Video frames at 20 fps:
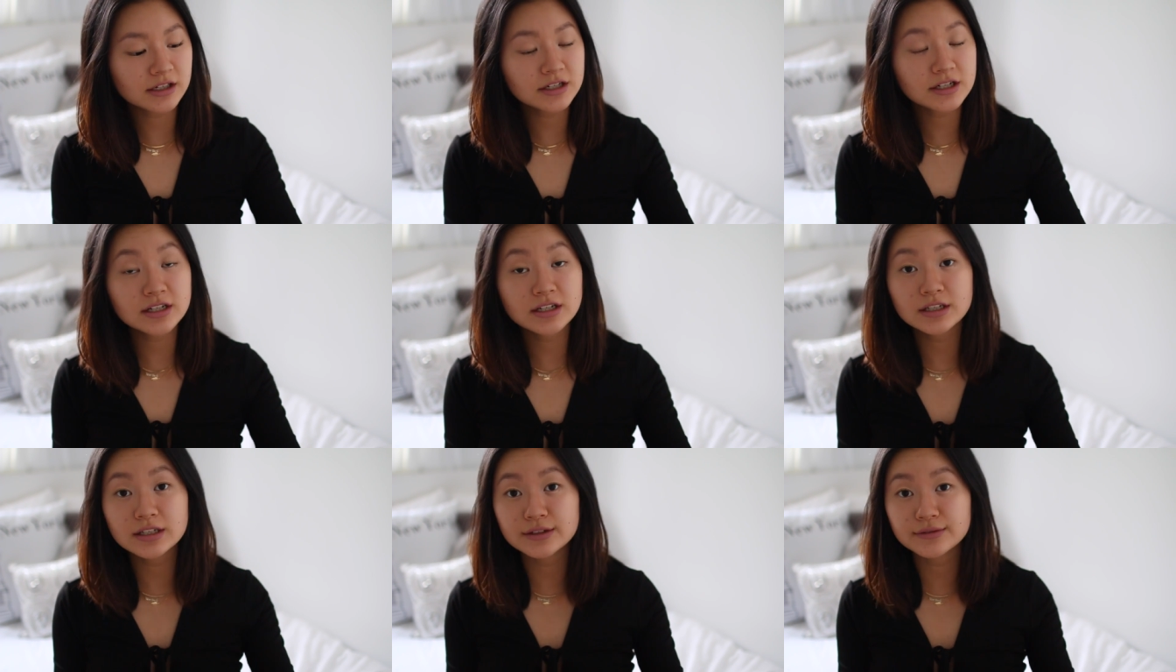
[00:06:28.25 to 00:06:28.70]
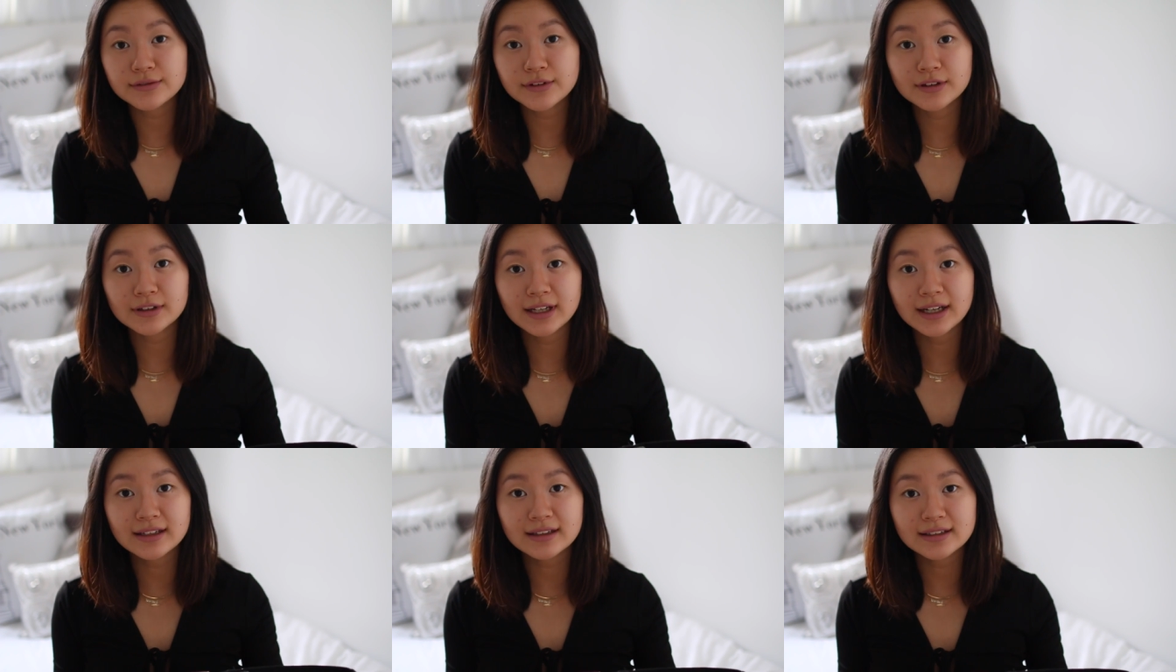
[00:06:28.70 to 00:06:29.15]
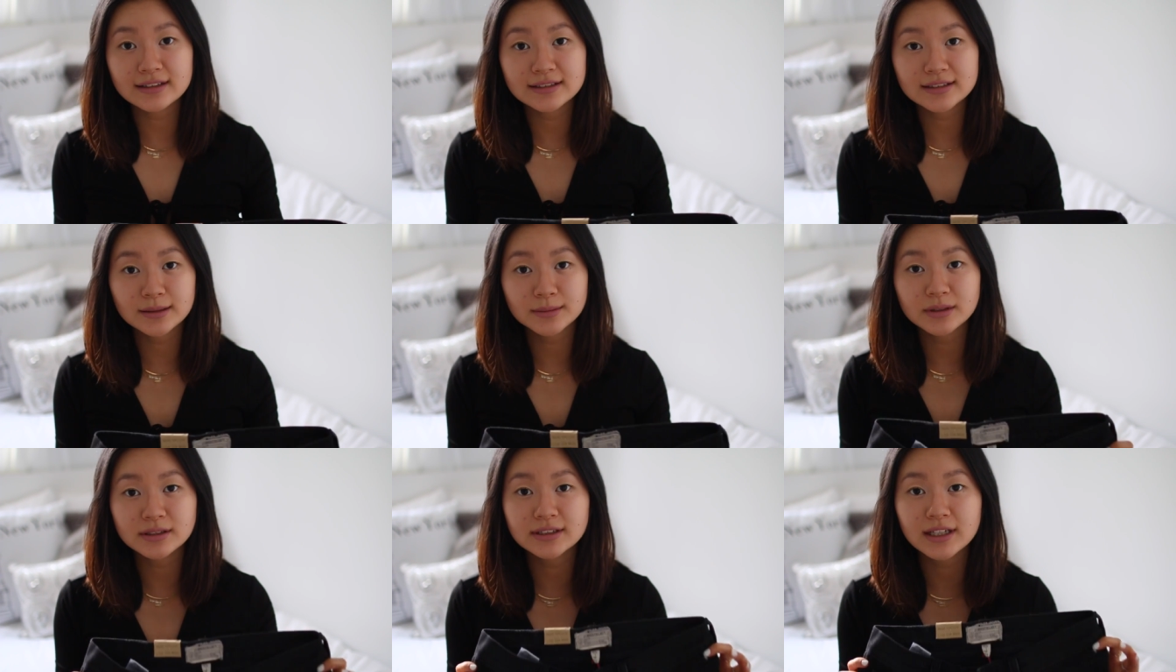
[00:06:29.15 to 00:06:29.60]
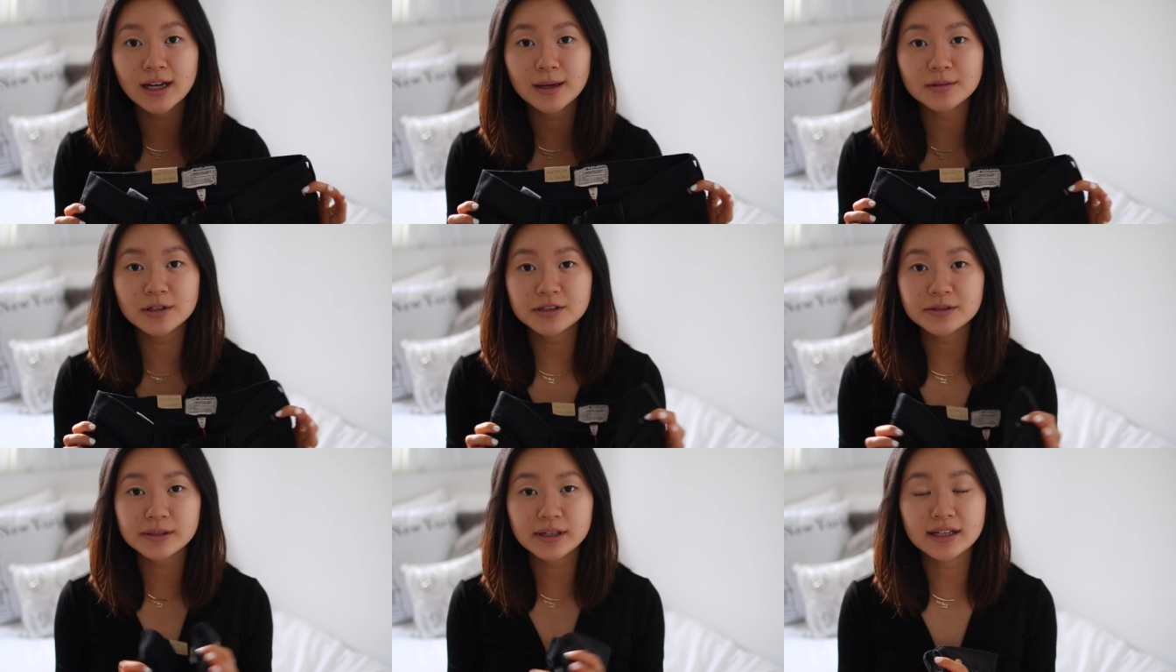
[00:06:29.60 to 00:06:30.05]
jeans for like the
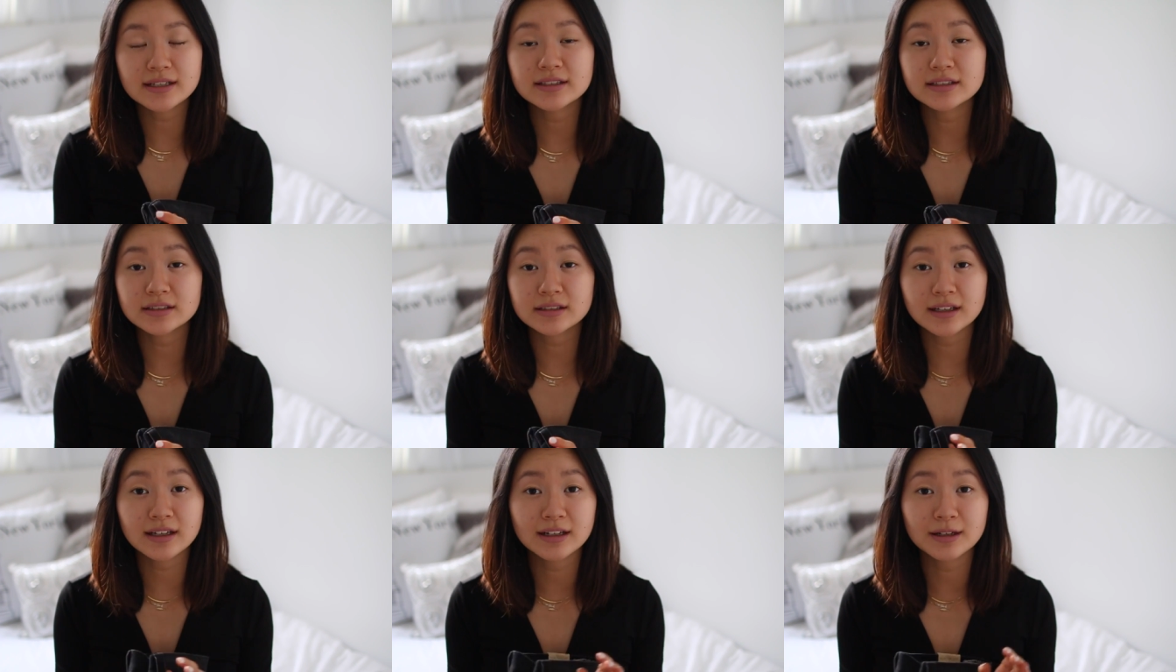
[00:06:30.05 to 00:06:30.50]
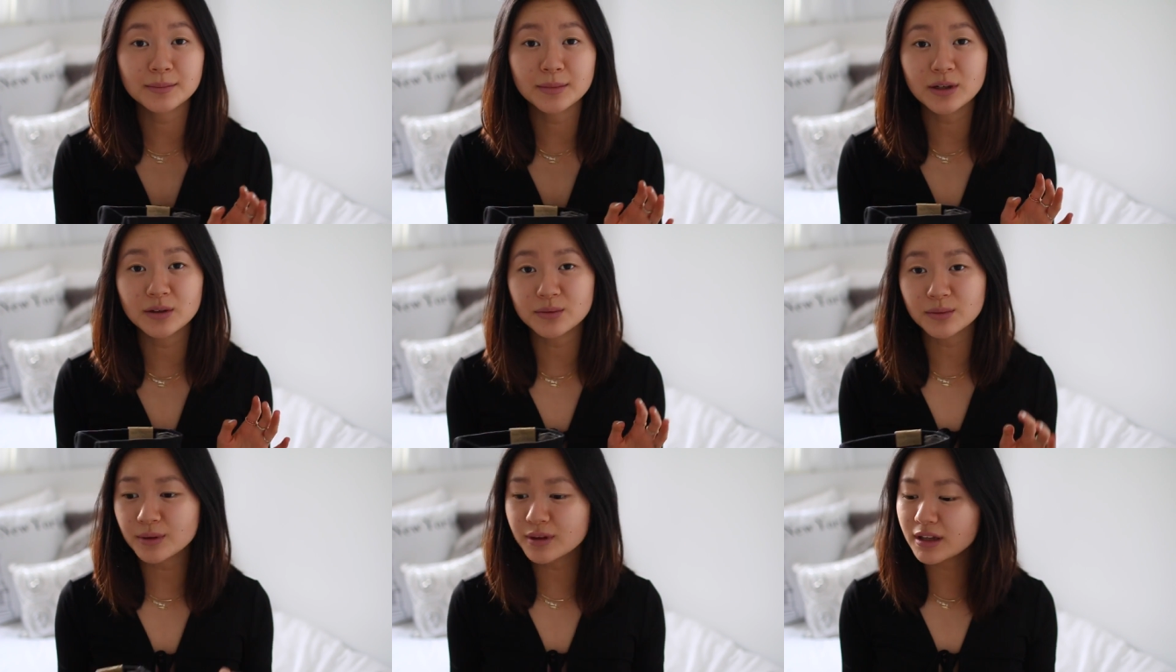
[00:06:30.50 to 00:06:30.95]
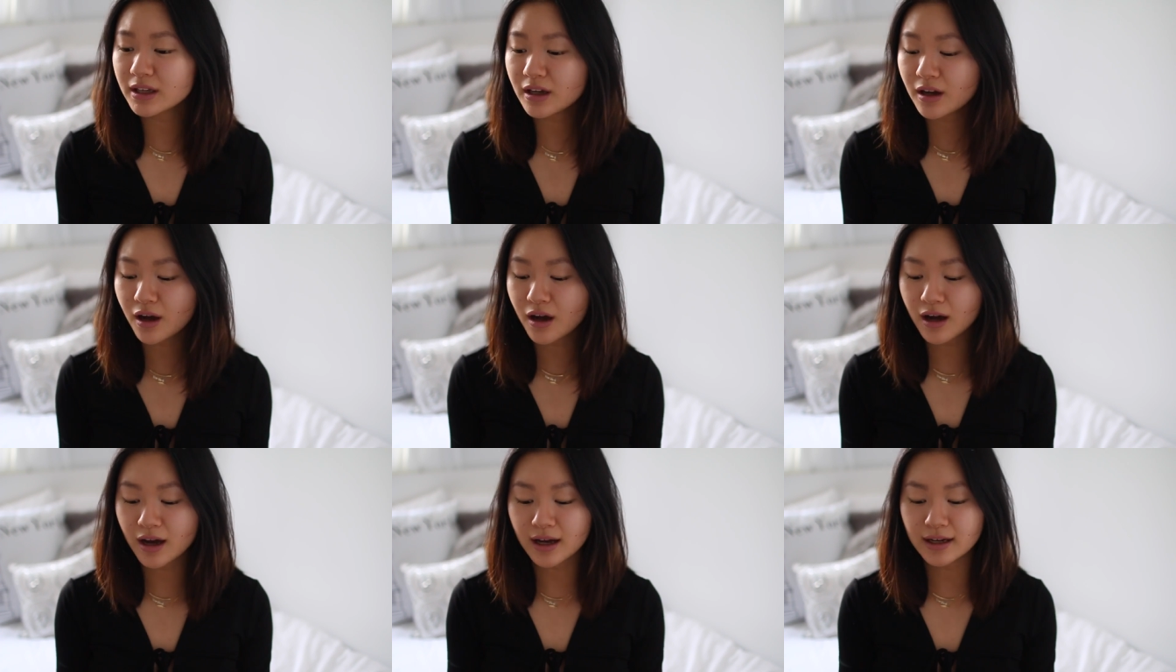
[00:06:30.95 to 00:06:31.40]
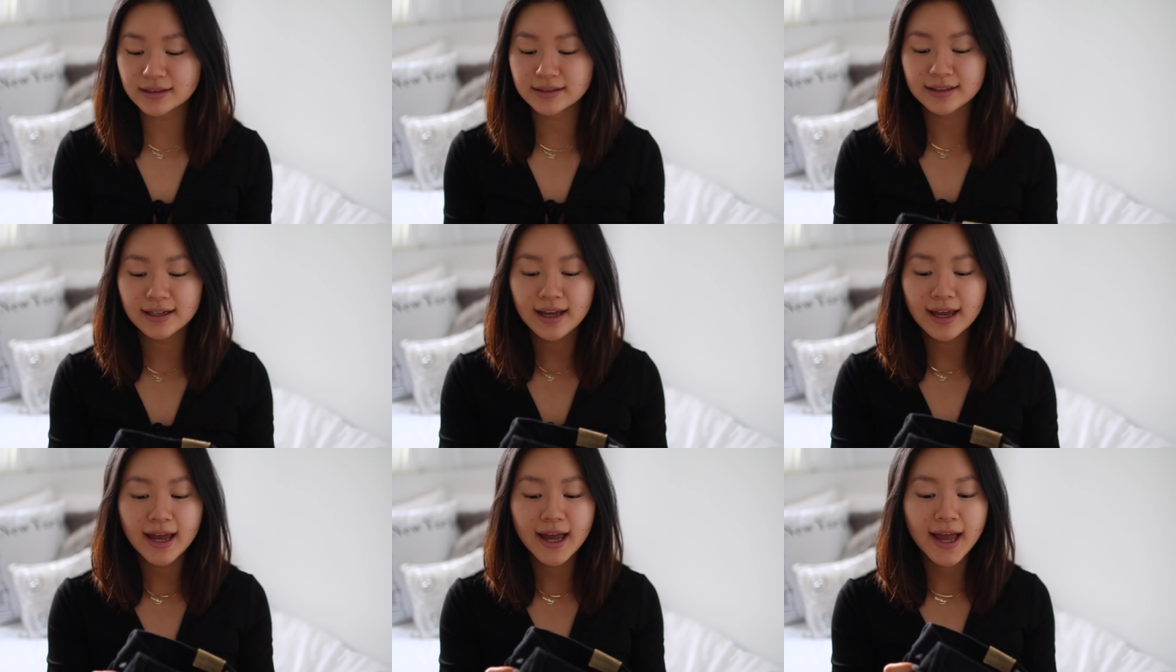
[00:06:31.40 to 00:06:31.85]
summertime just because it's gonna be really
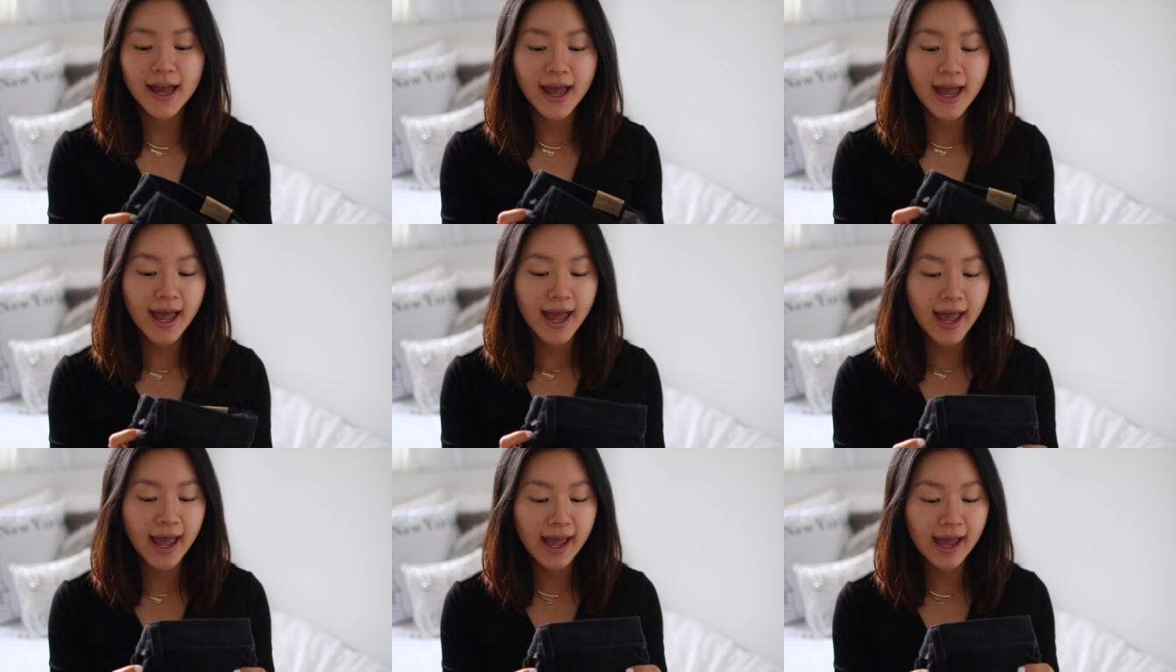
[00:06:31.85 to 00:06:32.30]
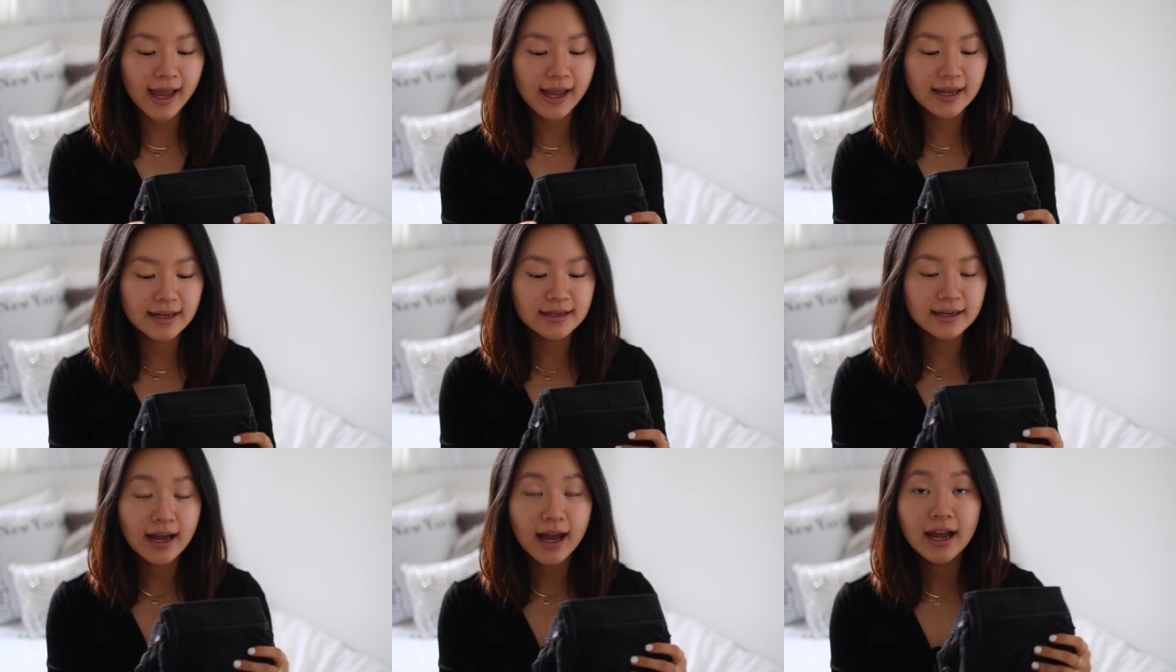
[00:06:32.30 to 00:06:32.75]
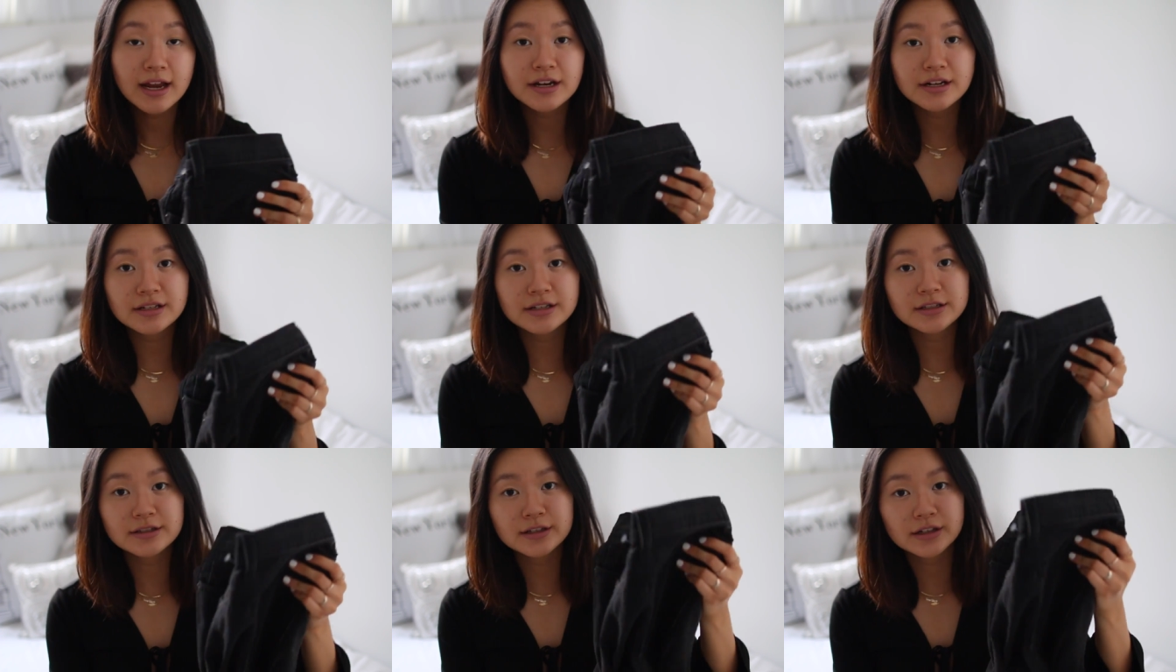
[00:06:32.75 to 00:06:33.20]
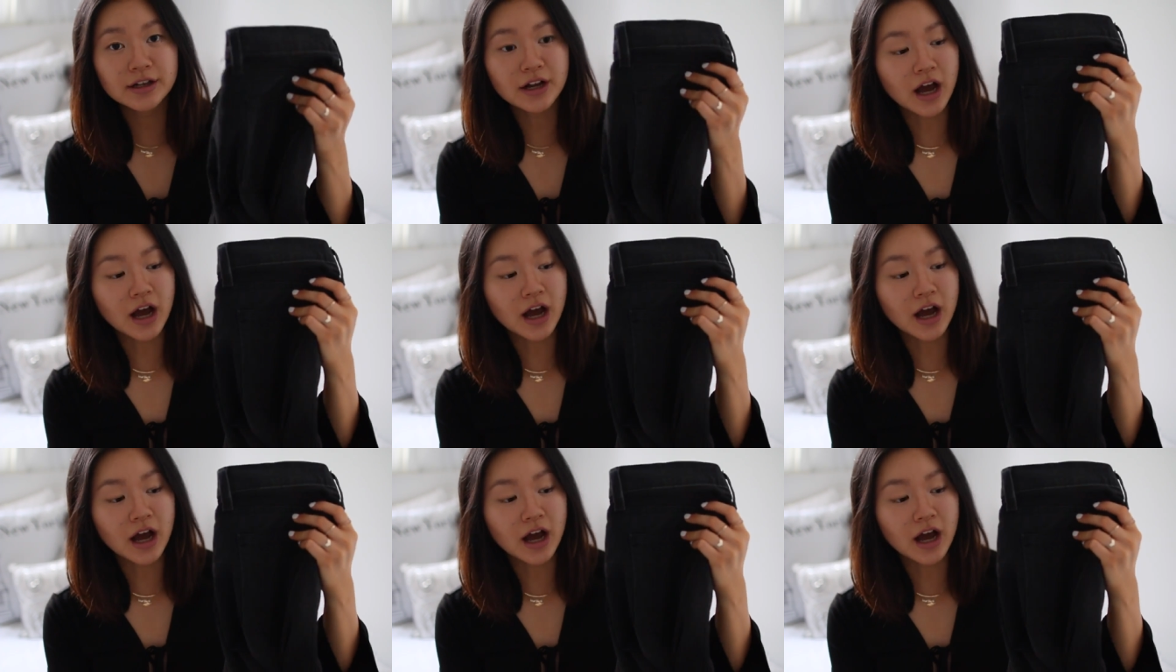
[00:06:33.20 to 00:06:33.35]
hot, and I just